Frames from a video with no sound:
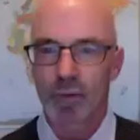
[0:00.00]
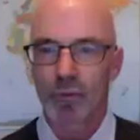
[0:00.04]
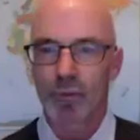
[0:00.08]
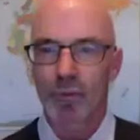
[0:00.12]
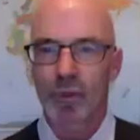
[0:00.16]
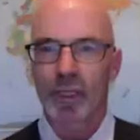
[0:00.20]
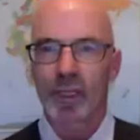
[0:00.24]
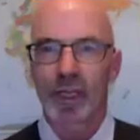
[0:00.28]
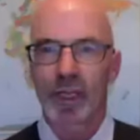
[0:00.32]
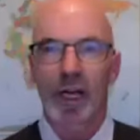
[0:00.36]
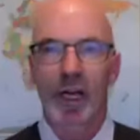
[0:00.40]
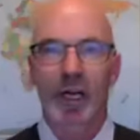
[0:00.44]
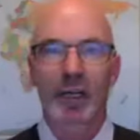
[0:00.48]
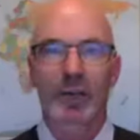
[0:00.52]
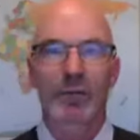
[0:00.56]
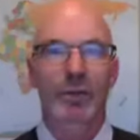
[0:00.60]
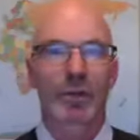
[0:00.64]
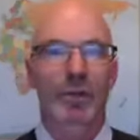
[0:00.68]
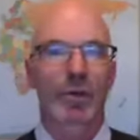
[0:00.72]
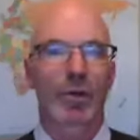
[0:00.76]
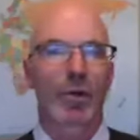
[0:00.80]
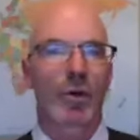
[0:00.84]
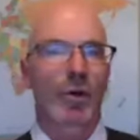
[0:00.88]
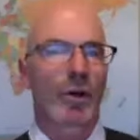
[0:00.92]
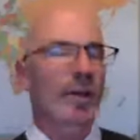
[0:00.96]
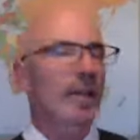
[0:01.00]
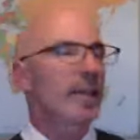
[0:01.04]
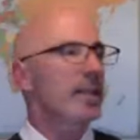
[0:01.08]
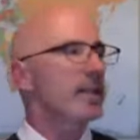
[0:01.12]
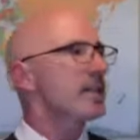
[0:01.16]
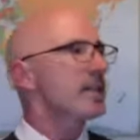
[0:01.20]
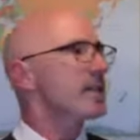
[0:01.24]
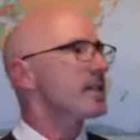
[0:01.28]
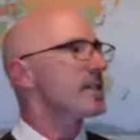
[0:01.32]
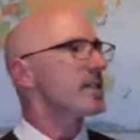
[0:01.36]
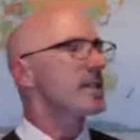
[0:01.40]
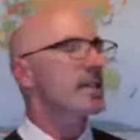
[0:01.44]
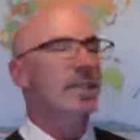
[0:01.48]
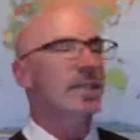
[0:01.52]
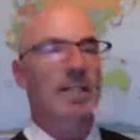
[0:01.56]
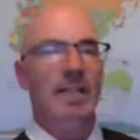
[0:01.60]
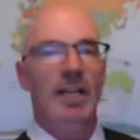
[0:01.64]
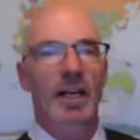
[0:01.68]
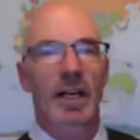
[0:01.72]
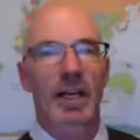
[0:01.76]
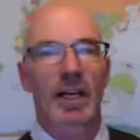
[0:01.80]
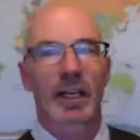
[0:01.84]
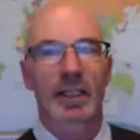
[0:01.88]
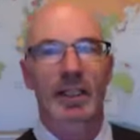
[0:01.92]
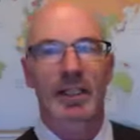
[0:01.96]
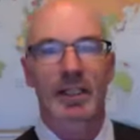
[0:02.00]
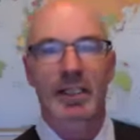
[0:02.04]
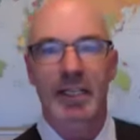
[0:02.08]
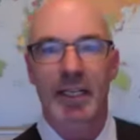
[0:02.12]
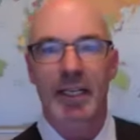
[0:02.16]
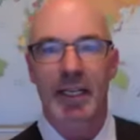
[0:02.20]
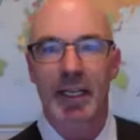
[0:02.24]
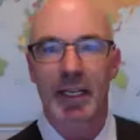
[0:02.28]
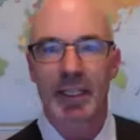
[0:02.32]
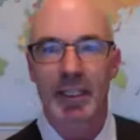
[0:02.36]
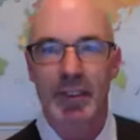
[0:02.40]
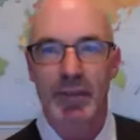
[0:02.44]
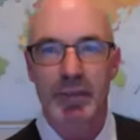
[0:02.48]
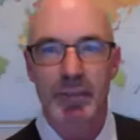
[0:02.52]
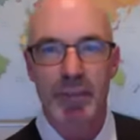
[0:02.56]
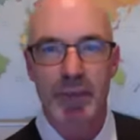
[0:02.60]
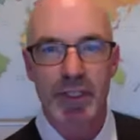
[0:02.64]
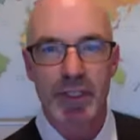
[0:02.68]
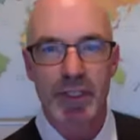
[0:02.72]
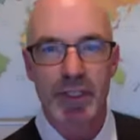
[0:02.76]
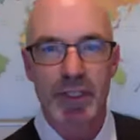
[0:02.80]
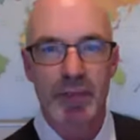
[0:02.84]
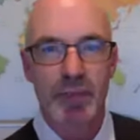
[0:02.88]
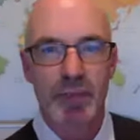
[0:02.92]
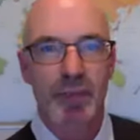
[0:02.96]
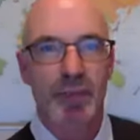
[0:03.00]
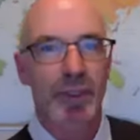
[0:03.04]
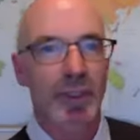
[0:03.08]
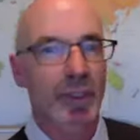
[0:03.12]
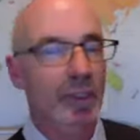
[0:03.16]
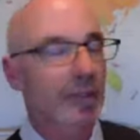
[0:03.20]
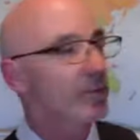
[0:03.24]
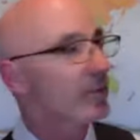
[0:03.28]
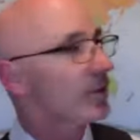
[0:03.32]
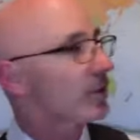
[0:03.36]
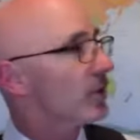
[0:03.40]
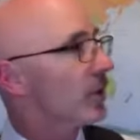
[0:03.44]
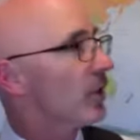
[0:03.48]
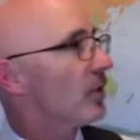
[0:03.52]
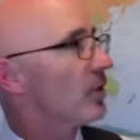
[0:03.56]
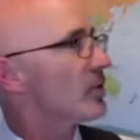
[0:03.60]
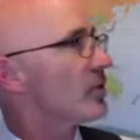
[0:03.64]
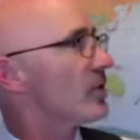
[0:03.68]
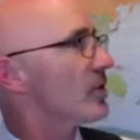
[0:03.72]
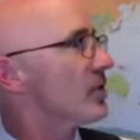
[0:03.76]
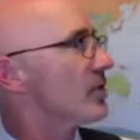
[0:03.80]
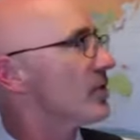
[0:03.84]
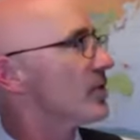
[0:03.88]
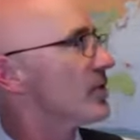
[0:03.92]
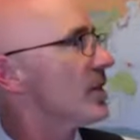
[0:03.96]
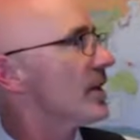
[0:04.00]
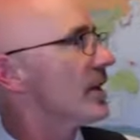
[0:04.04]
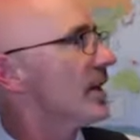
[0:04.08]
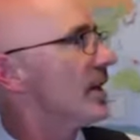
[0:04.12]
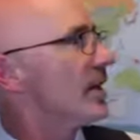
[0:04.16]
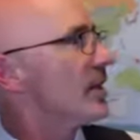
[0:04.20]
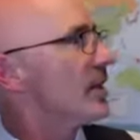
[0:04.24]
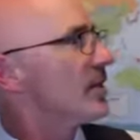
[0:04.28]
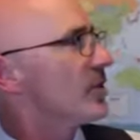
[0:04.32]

We are recording. This is the Art and Science of Business Building for Coaches,